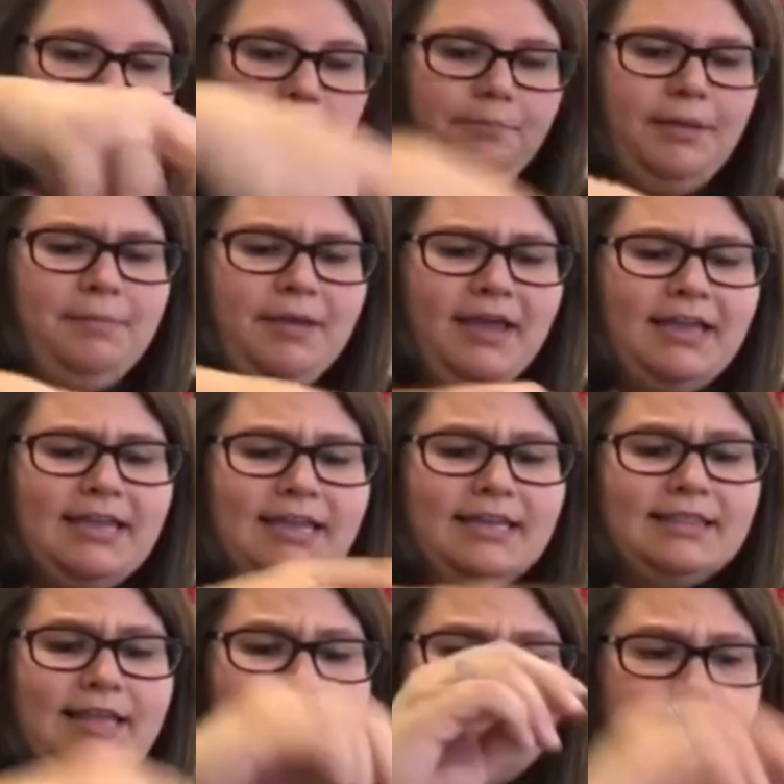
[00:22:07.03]
Maybe I can
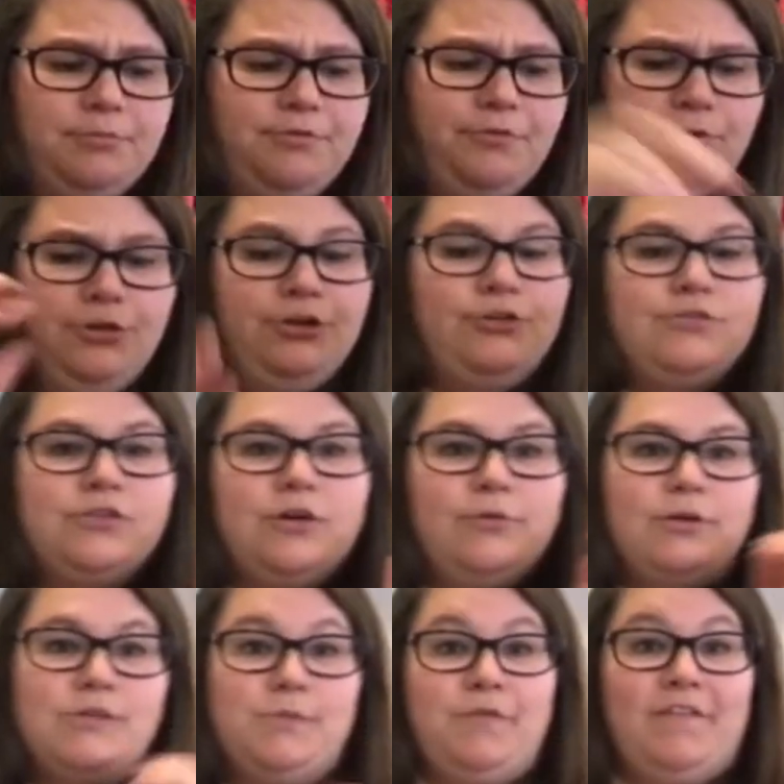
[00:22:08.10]
get that done before the new Star
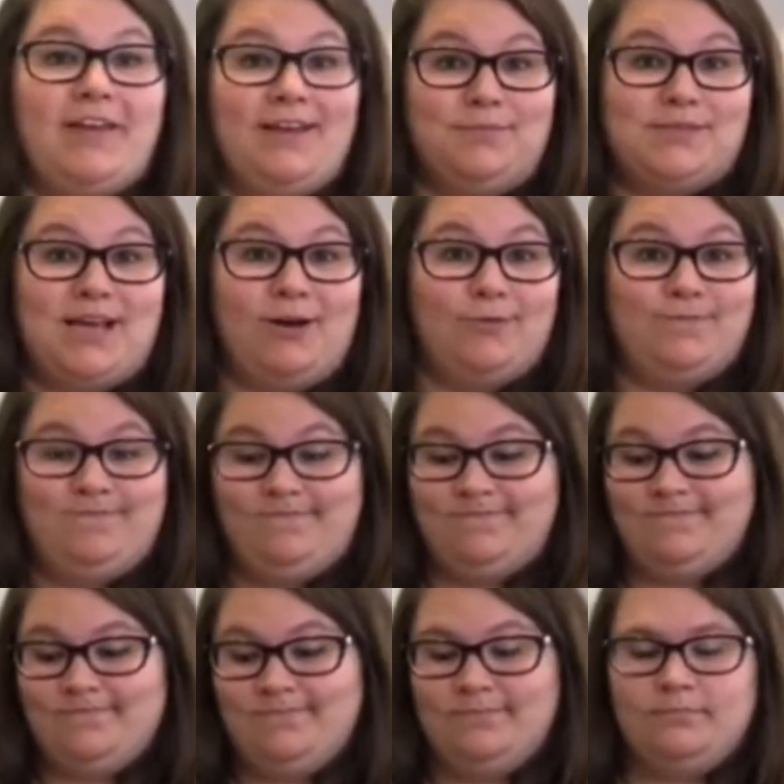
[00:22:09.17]
Wars movie comes out.
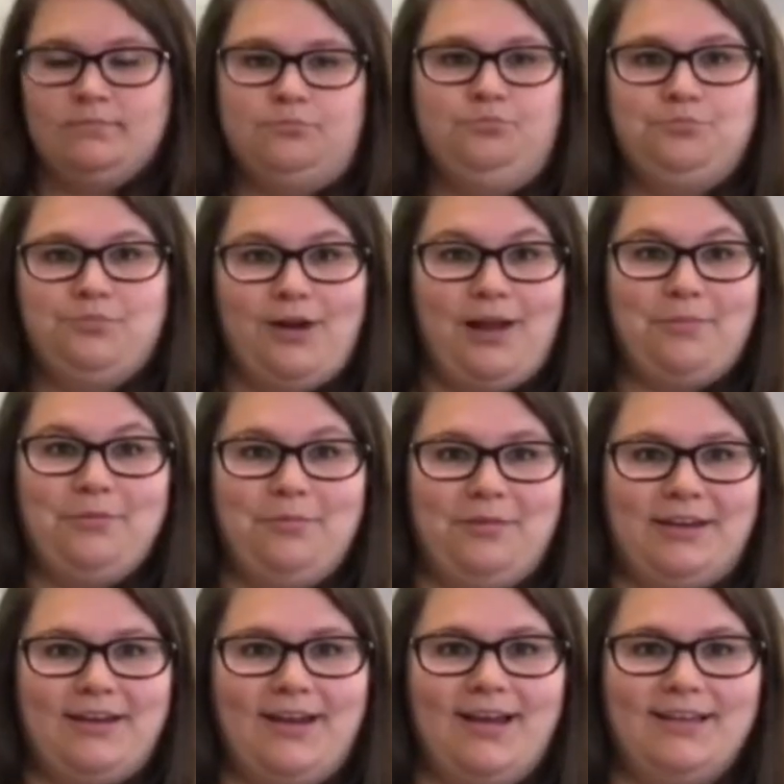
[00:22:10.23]

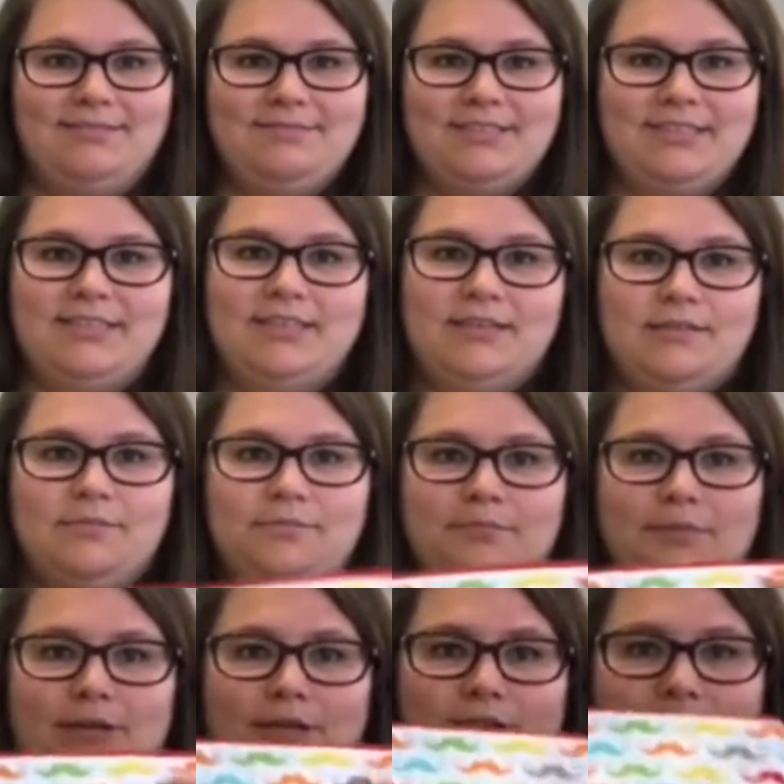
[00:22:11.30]
Probably not, but you